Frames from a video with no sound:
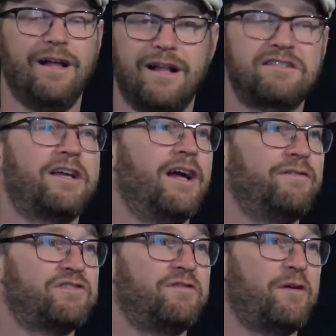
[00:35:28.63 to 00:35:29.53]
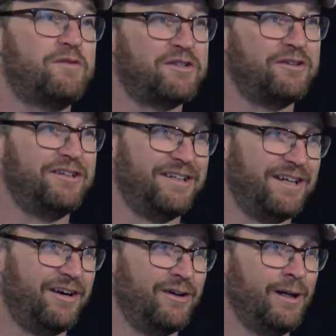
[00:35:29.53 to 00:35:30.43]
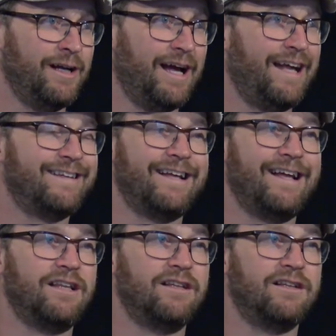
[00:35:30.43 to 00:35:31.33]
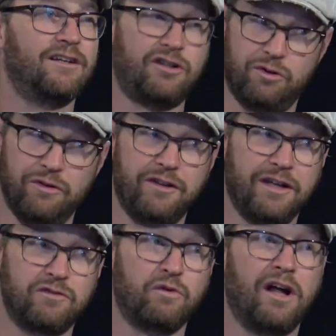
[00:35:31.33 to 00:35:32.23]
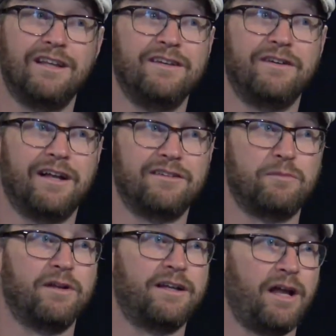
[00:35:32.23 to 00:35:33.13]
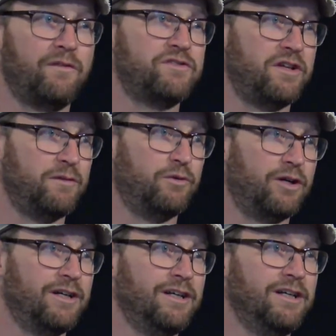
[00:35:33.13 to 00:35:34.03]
That's a canvas of opportunity now. Yeah. And the cool thing is we're not leaving it as a blank canvas anymore.